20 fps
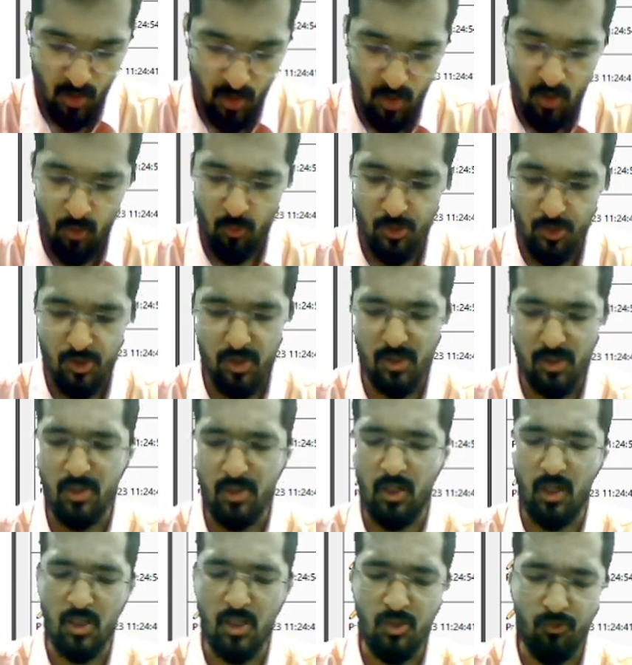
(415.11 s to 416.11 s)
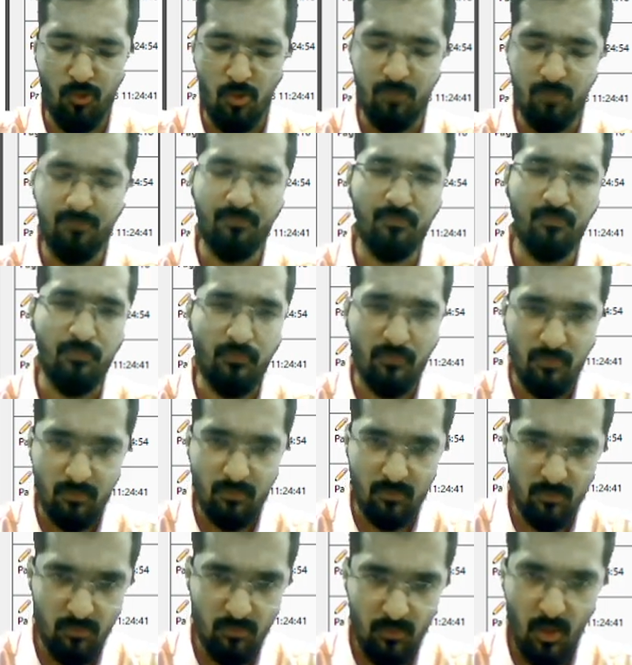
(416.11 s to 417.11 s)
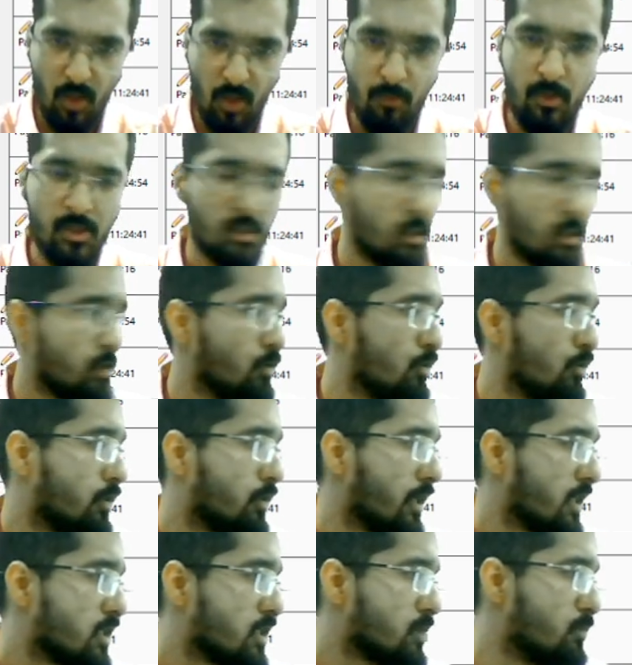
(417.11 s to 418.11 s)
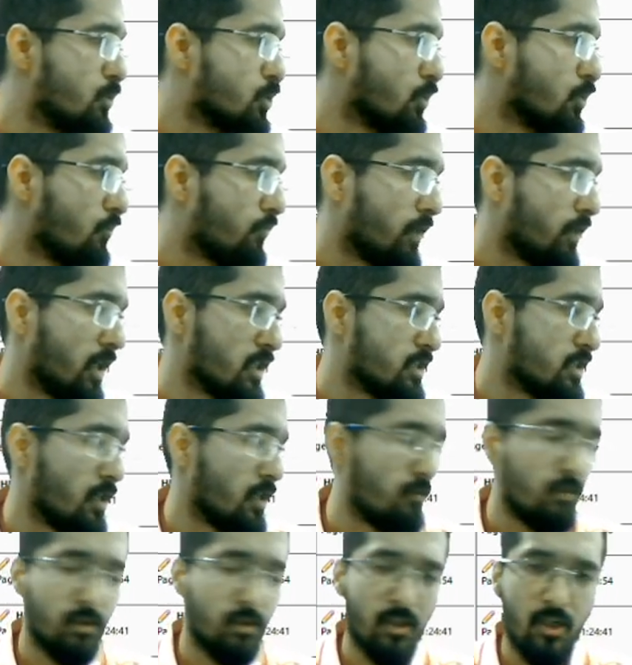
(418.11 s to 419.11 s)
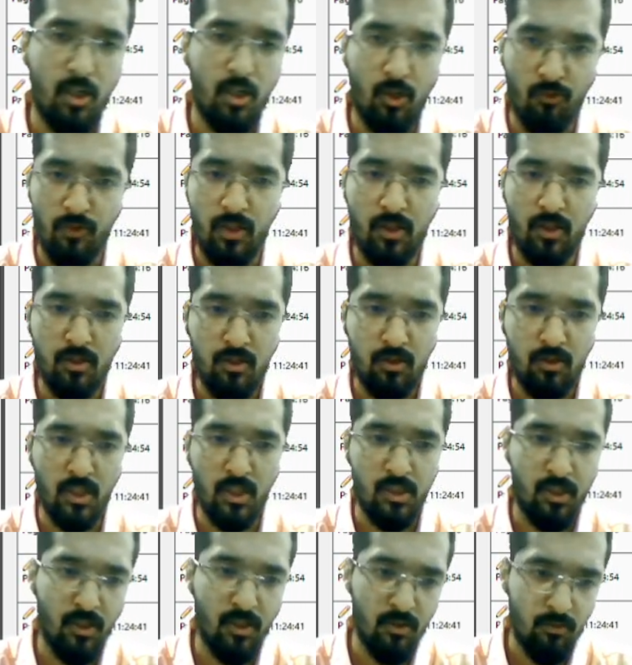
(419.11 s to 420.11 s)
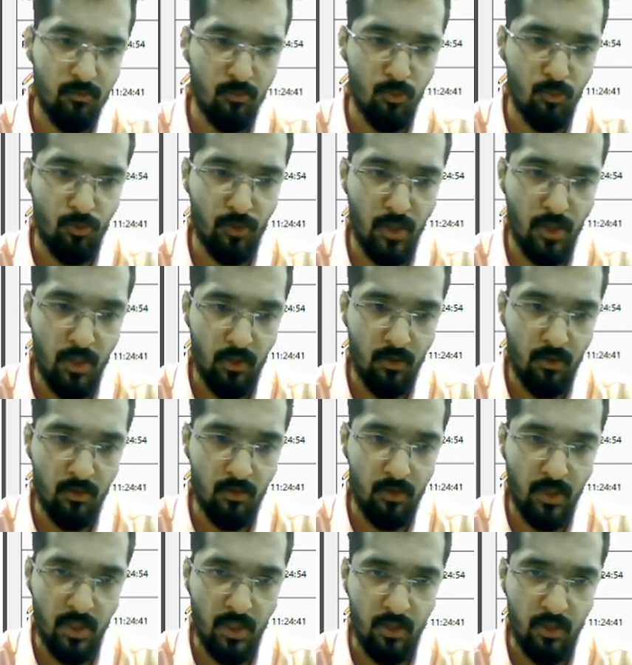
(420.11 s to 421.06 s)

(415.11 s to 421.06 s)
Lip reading: Questions are asked from basic your textbooks of class 11th and 12th, nothing more than that.